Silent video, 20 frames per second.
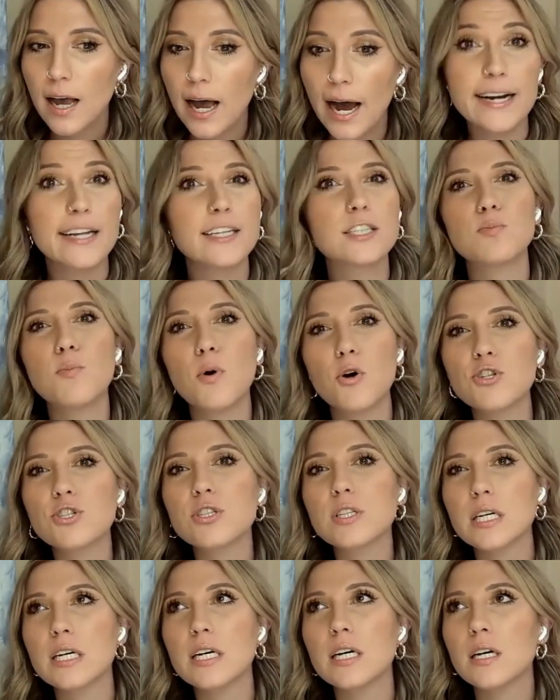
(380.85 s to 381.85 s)
And it's
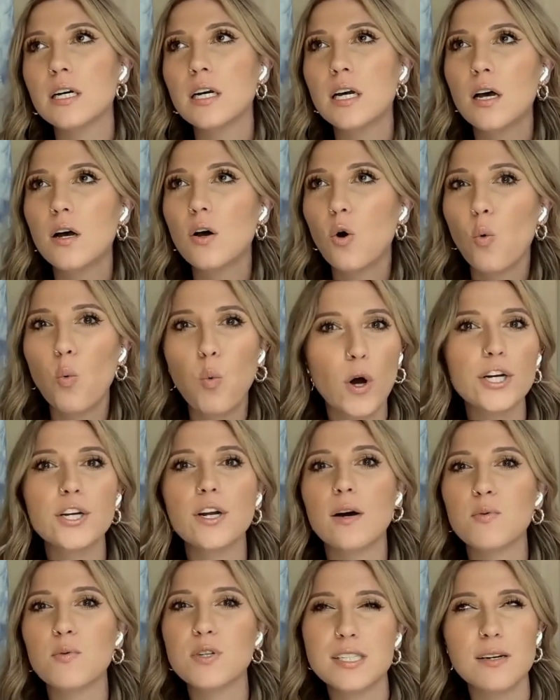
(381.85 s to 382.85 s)
mostly when
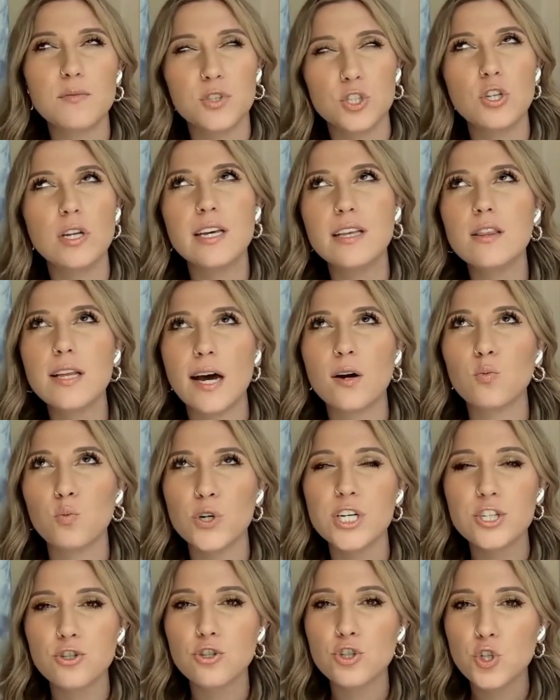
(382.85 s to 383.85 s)
I was in that
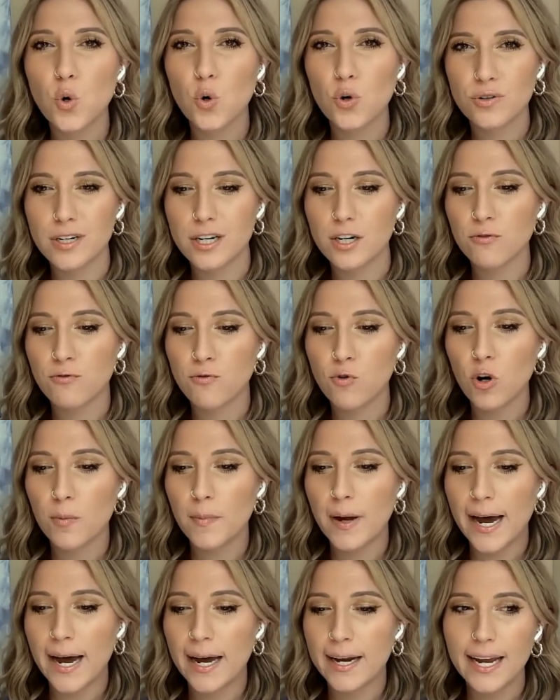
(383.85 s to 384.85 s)
research coordinator
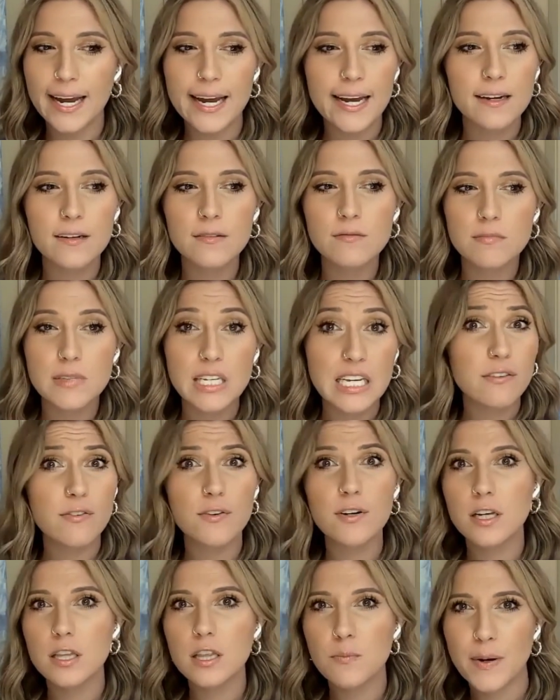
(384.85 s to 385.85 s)
format and
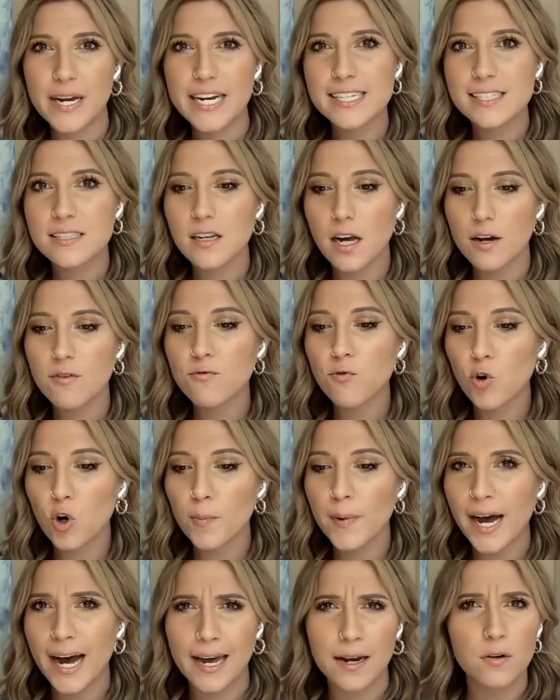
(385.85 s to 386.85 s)
even in the baseline
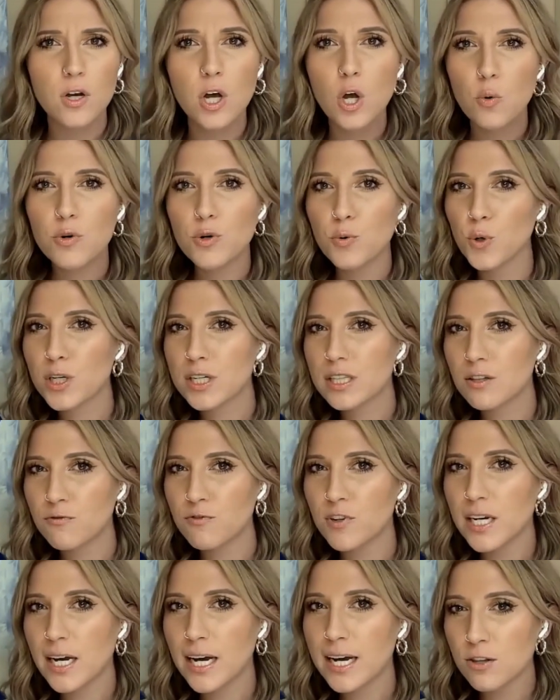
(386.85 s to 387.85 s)
format. You work at the
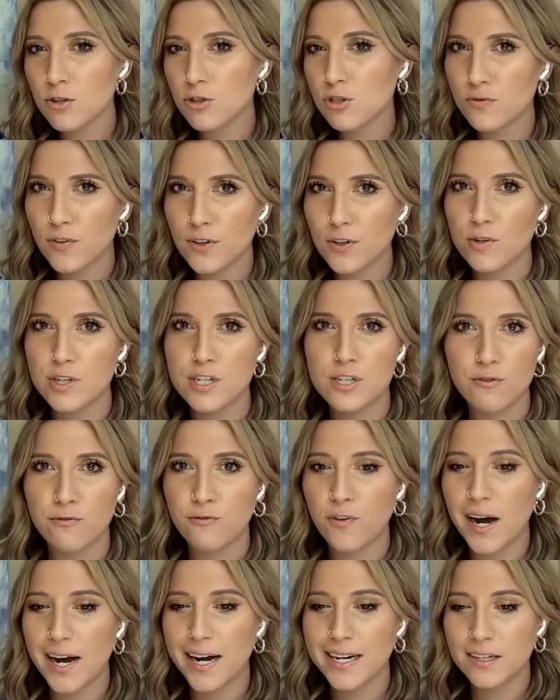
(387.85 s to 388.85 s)
VA, there's a very
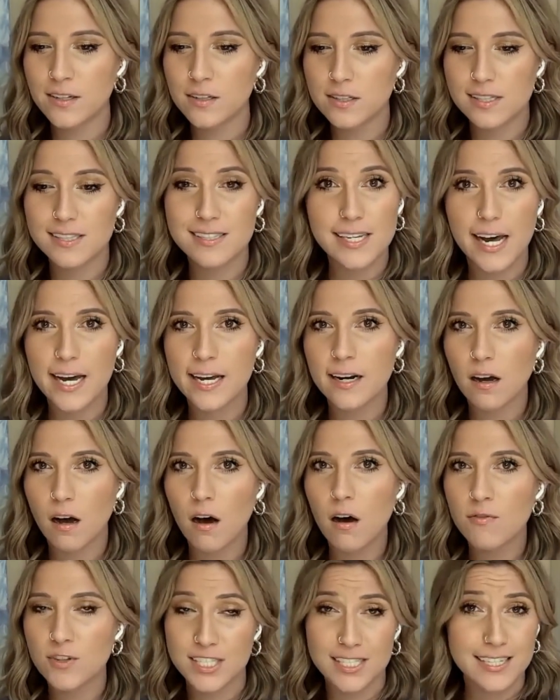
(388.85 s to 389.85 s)
defined set
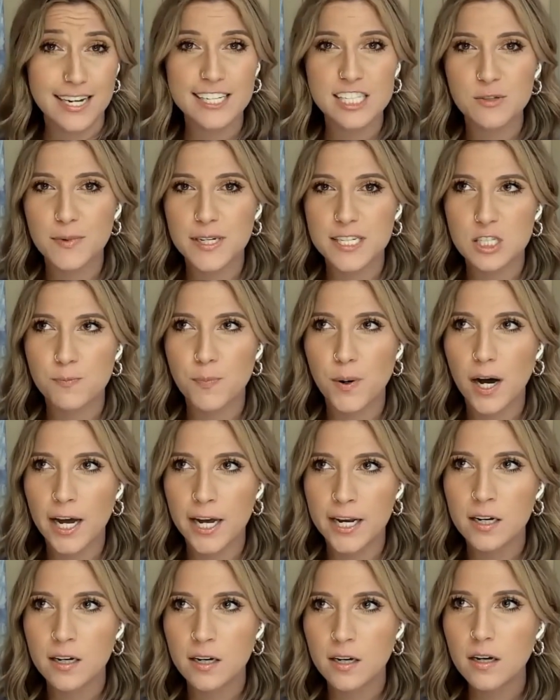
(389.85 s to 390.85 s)
of assessments,
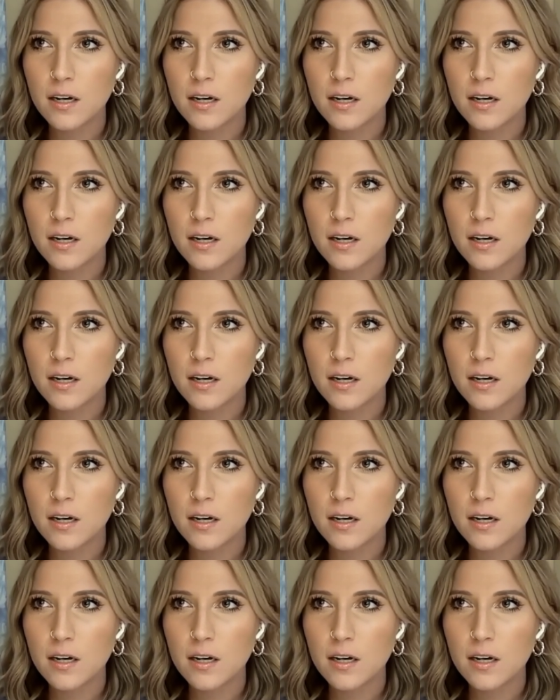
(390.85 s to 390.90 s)
but